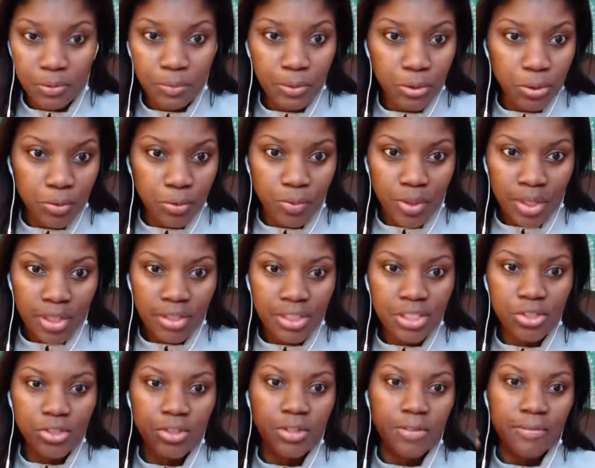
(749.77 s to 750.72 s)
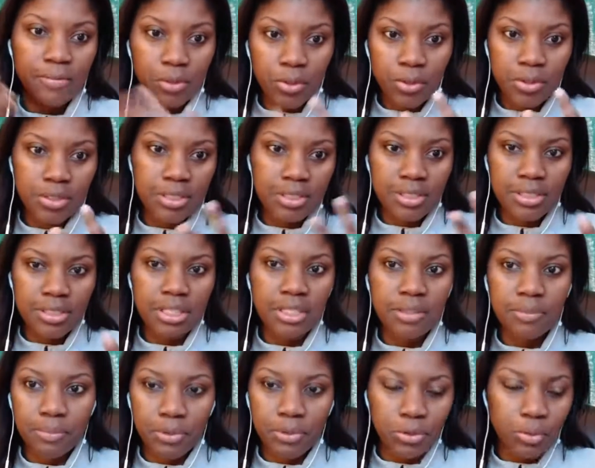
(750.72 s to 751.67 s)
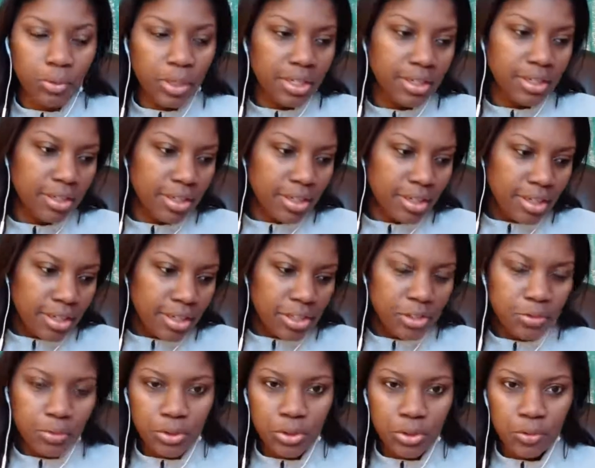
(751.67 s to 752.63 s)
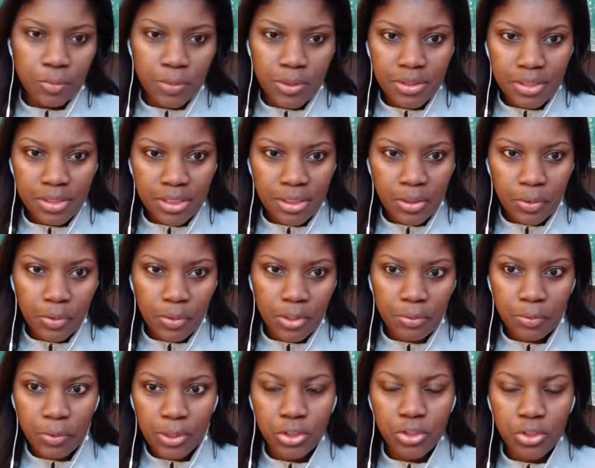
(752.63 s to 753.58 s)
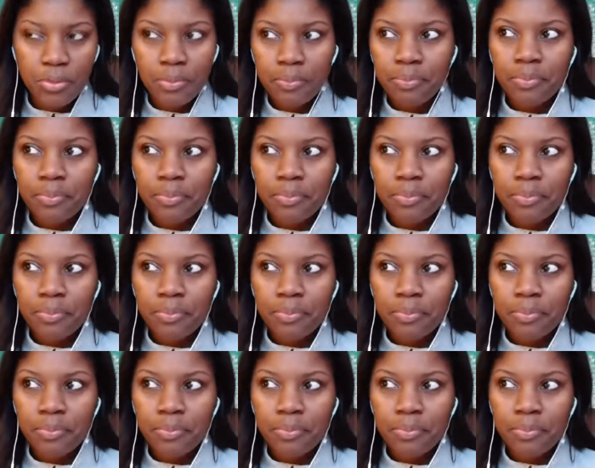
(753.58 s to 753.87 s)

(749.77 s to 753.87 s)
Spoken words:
But these are the verses in between is what you've been dealing with, which